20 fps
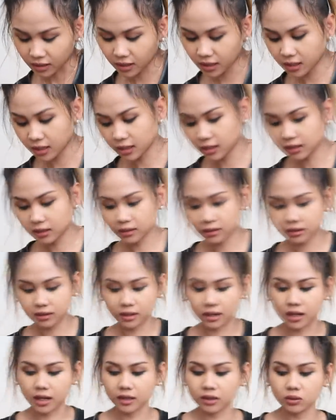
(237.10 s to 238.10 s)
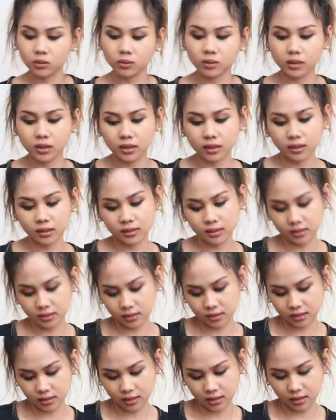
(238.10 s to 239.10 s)
And the other one, this
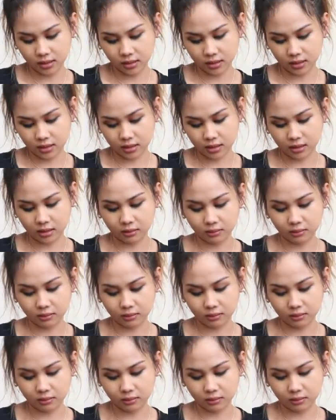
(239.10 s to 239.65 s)
is the